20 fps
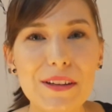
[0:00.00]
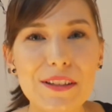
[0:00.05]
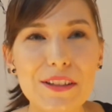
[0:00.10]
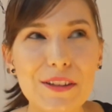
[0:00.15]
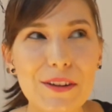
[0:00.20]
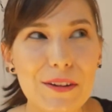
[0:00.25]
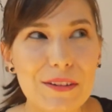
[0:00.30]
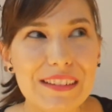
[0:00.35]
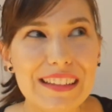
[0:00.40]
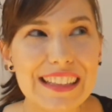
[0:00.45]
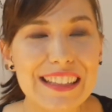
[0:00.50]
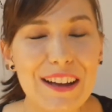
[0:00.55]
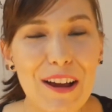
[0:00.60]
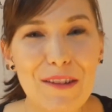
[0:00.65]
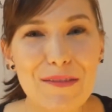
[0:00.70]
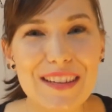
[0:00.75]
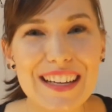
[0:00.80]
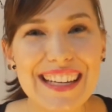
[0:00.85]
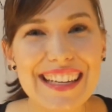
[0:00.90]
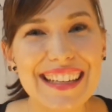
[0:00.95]
You don't really
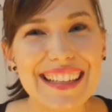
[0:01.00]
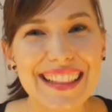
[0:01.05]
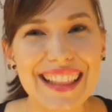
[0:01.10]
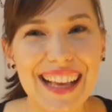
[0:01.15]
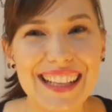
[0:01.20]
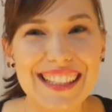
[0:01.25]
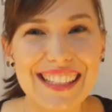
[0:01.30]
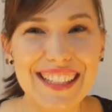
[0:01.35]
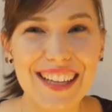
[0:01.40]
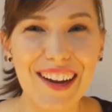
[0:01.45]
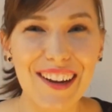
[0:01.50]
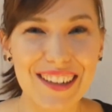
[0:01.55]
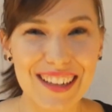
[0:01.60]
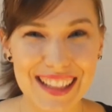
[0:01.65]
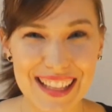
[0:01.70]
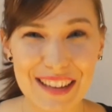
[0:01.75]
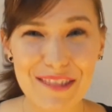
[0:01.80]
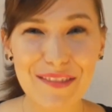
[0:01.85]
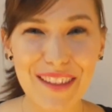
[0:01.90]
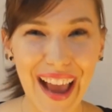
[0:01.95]
know me. That's
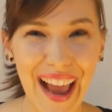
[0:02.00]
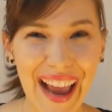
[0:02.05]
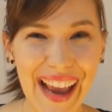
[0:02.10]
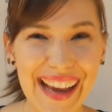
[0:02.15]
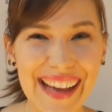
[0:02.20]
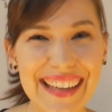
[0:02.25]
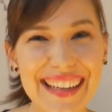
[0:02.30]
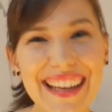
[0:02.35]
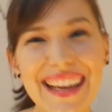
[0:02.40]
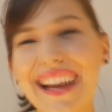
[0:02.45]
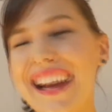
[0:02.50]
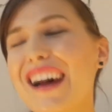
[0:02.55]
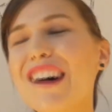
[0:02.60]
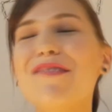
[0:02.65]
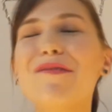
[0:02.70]
totally fine.